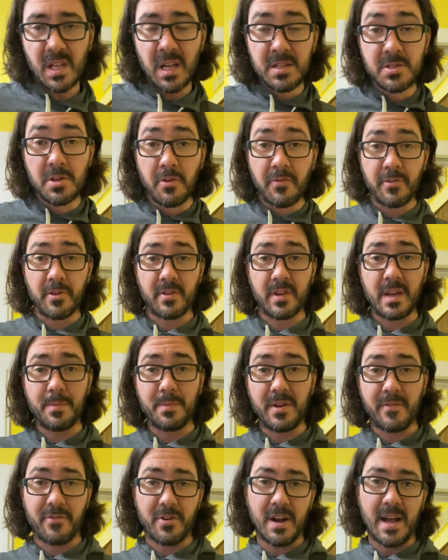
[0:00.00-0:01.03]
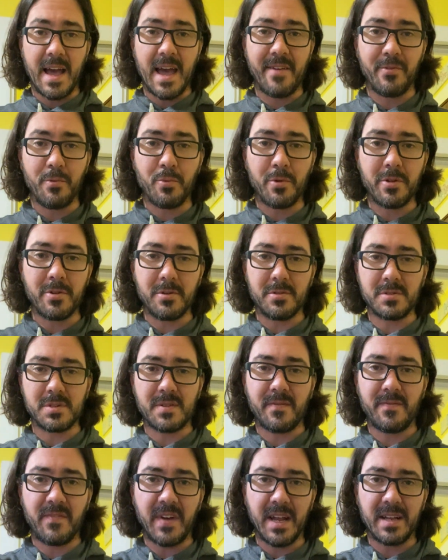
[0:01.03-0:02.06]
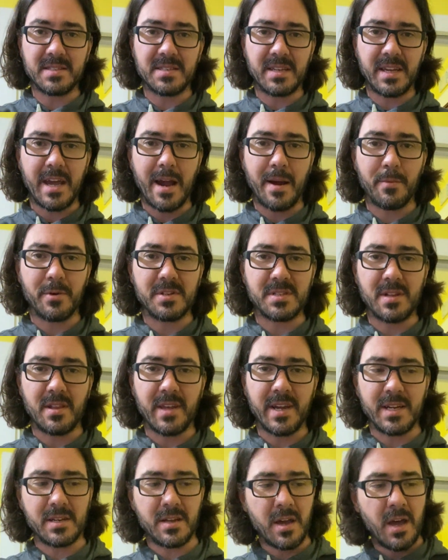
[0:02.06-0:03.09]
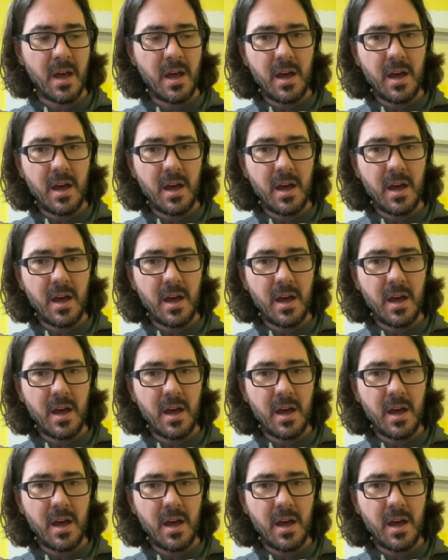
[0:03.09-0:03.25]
So forgive me for not having one of those fancy cameras that like